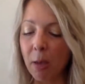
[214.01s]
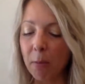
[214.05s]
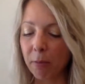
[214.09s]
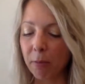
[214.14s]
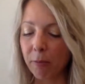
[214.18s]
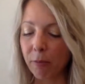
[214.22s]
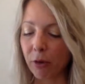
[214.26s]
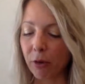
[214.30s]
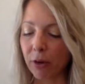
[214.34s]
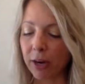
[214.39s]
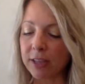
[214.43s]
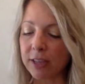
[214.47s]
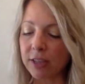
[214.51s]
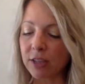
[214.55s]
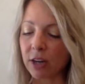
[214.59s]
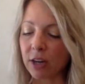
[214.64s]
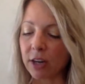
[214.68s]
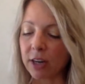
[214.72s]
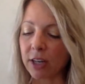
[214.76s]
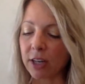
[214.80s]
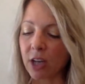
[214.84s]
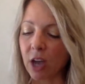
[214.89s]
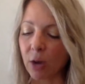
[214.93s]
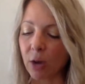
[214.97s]
Before I
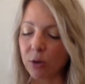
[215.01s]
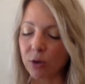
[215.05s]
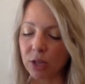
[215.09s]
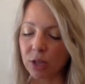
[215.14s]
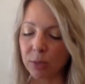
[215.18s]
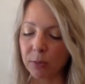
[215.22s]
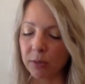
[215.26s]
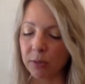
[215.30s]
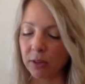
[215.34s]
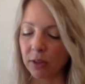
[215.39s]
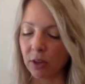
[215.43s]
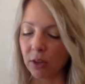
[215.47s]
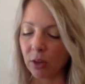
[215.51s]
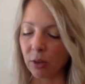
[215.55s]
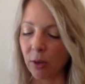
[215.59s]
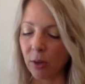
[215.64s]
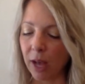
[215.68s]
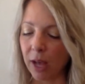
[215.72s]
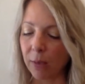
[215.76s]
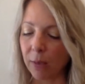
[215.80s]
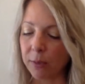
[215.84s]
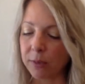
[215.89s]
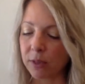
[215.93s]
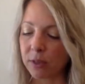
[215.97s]
started coaching with you,
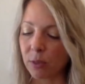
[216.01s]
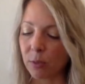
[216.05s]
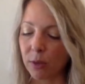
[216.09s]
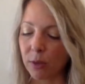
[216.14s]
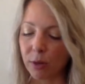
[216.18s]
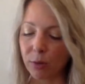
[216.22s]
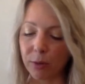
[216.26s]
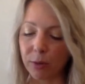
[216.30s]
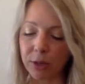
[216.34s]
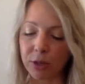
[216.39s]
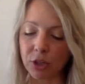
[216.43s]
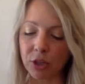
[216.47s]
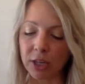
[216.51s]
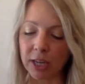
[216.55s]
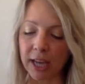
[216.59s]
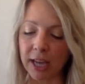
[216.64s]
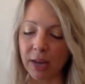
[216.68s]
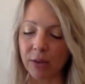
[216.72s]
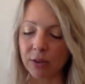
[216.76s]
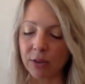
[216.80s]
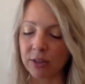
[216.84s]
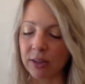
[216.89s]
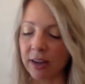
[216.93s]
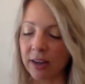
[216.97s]
I was the one reaching
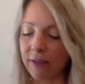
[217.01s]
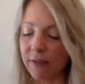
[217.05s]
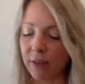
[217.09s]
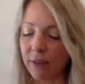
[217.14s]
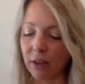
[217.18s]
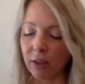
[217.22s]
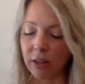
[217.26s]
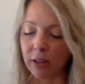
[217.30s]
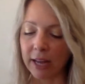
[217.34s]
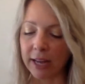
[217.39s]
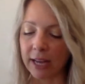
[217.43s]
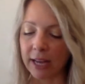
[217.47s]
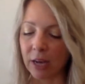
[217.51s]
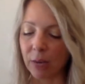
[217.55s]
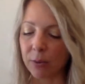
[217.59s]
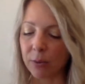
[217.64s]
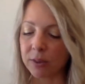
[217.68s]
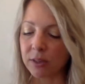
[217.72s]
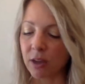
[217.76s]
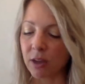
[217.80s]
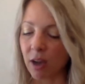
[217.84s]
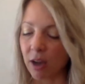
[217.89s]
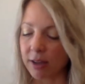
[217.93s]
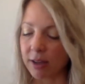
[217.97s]
out and I felt like I
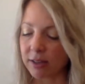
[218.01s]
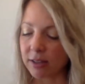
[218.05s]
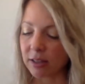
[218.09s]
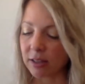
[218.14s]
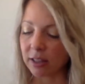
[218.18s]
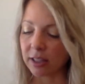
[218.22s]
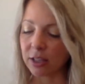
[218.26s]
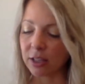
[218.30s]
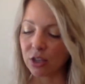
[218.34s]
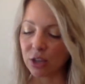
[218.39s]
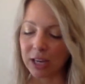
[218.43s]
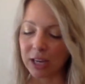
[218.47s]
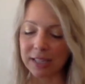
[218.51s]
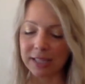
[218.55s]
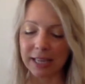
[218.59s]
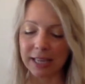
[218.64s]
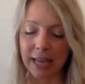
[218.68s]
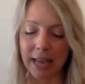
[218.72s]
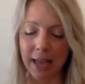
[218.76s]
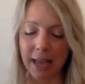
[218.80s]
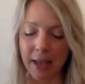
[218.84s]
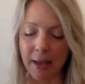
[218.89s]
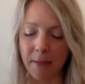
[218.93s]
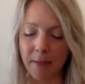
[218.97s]
was constantly
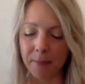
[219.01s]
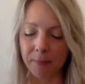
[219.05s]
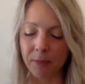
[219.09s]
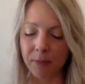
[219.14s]
chasing him.